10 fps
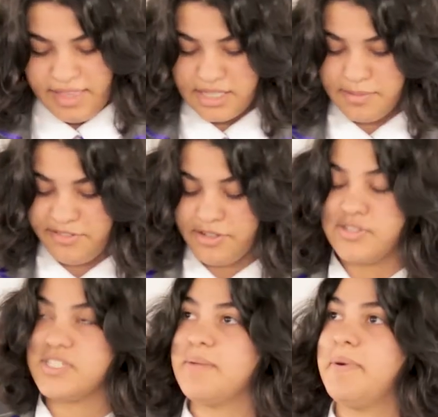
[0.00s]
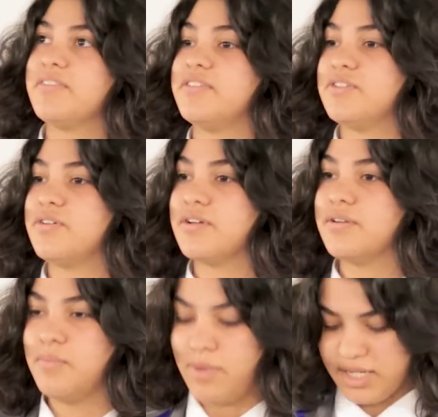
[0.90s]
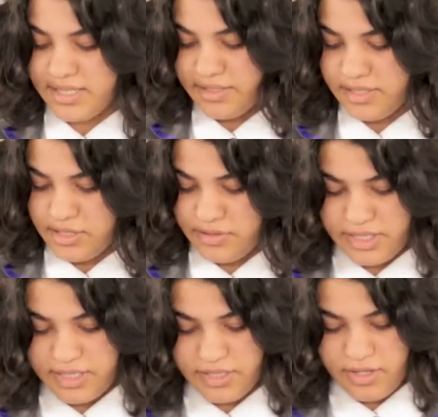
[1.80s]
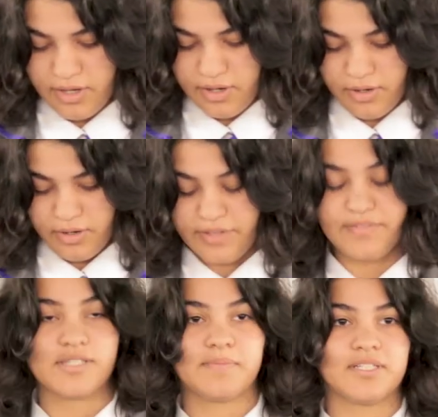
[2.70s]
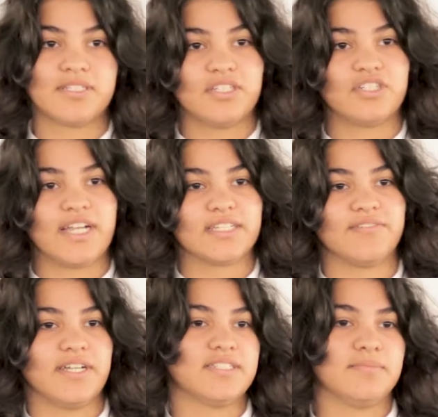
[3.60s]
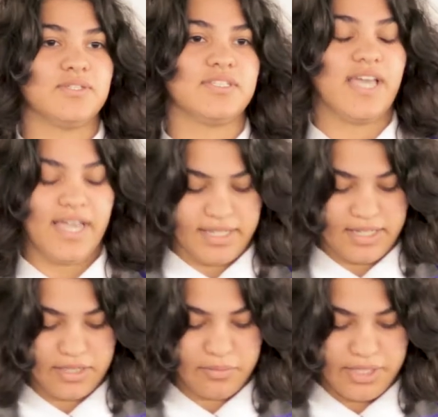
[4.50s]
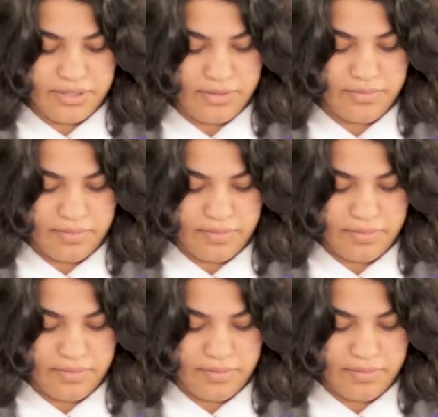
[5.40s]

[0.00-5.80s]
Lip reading: That's before you step out the door, walk down the street, or even spot an attractive item you see hanging in the window.